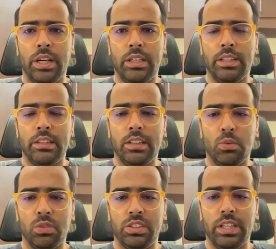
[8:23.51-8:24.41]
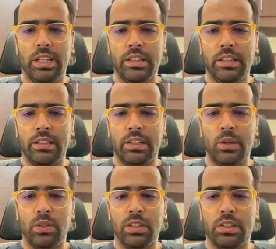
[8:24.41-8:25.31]
and then there was delay, then
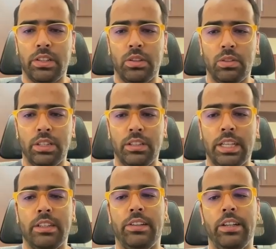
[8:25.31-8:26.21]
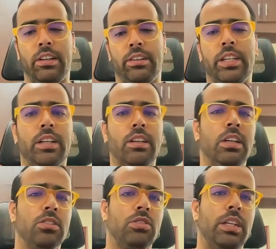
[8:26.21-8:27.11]
thread 1, thread 2, then again delay, right?
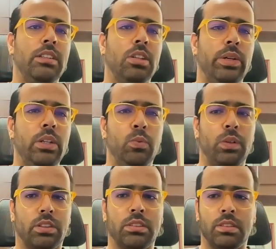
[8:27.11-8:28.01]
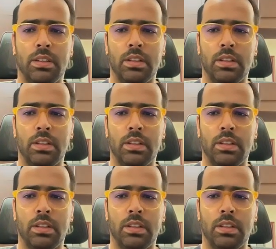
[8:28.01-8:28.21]
So that's how it works.